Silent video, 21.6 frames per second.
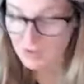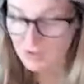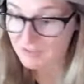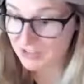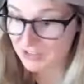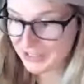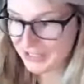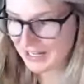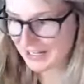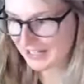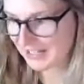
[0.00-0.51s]

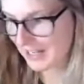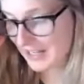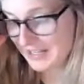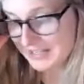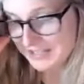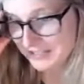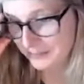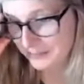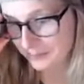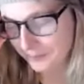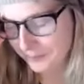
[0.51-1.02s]
very high
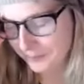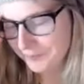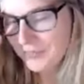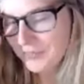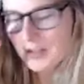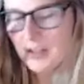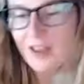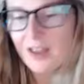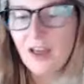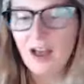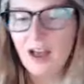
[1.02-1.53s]
acid,
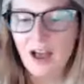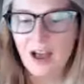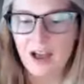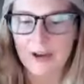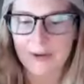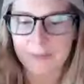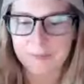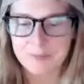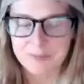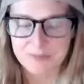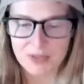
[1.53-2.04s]

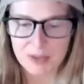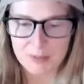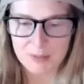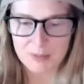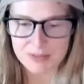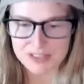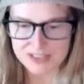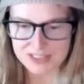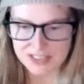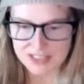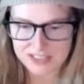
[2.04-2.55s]
but
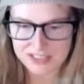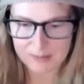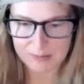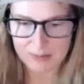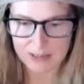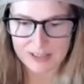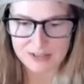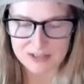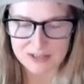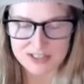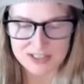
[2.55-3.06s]
it's nicely
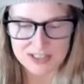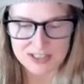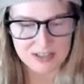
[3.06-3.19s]
balanced.